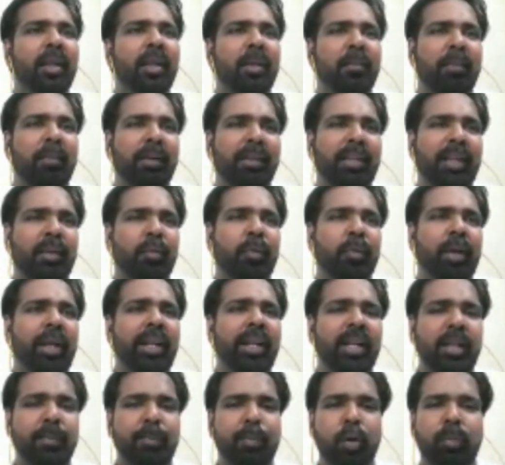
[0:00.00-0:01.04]
But then
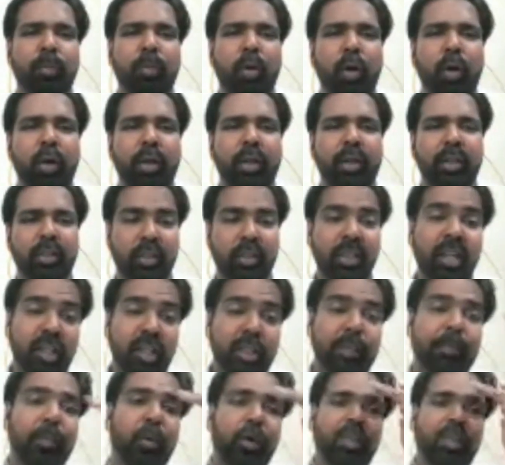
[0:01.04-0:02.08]
when the poor boy, the
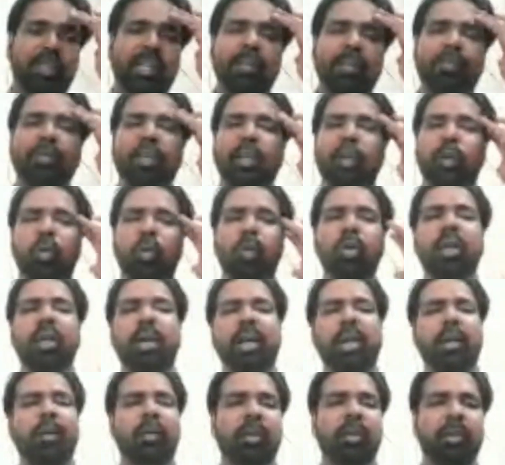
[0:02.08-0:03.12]
rich boy is left alone
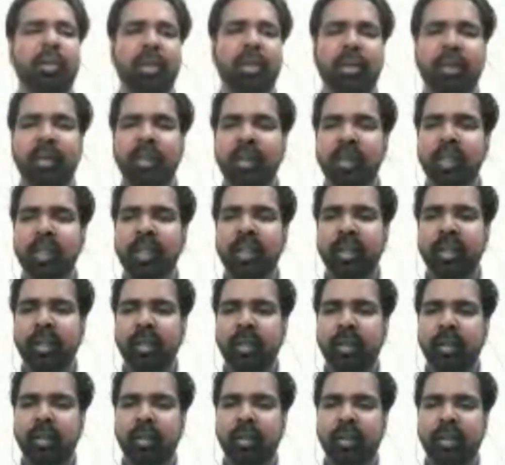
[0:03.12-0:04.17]
and uh,
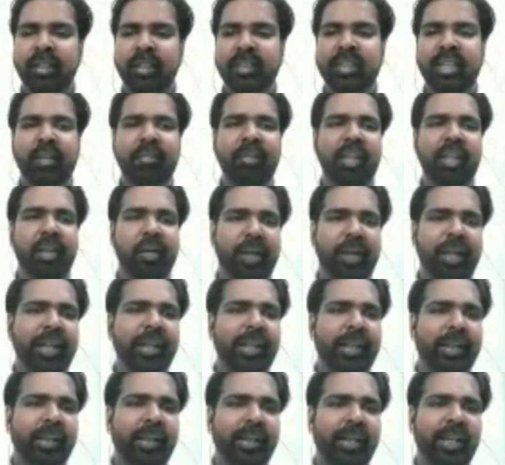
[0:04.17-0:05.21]
uh, it's heavily
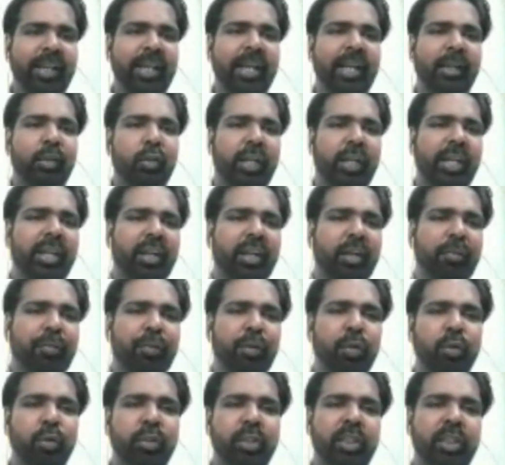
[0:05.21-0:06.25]
raining, he had to take
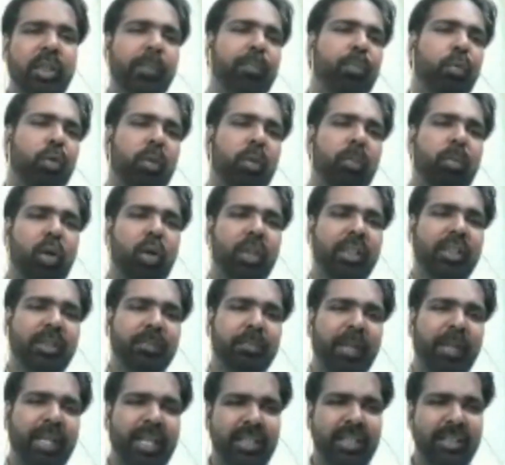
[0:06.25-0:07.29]
refuge in the poor boy's
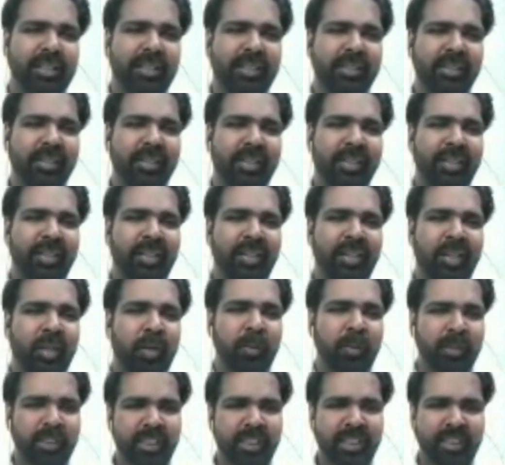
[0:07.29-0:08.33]
place,
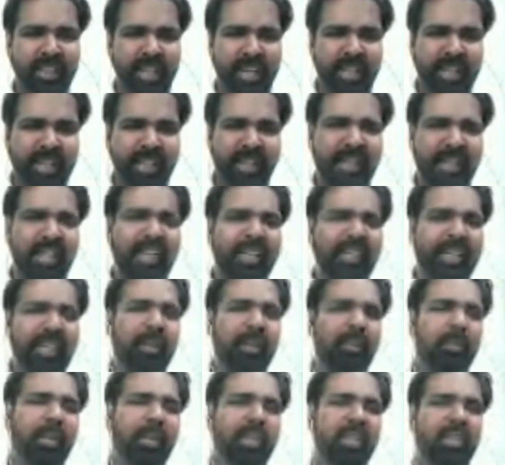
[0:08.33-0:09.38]
which is kind of leaking
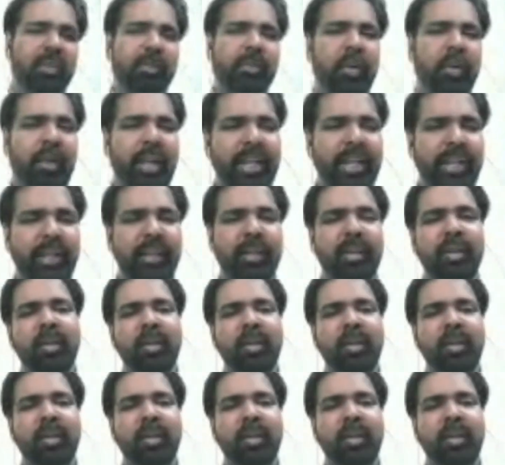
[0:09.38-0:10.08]
because of the rain.